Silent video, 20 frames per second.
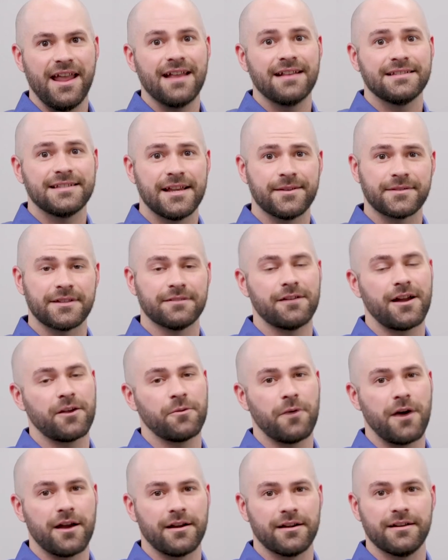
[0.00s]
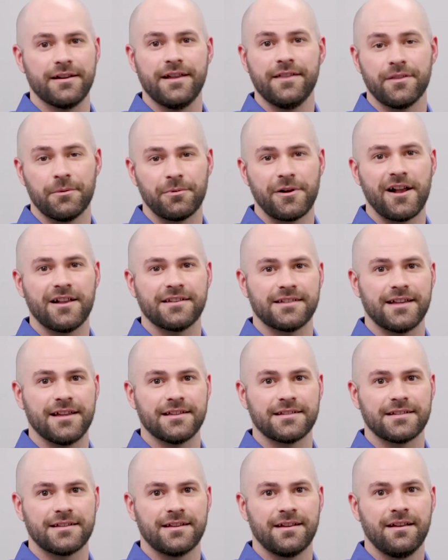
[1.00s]
and saves a lot of water in the
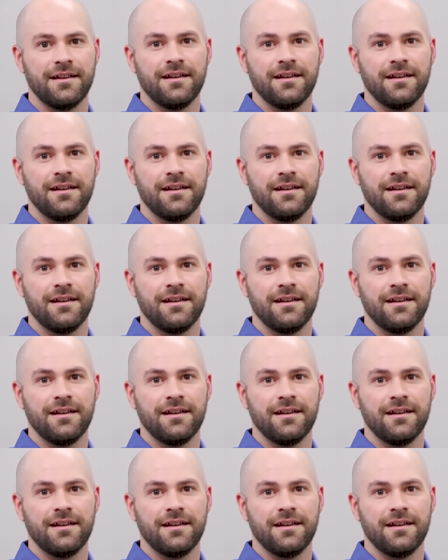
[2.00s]
process.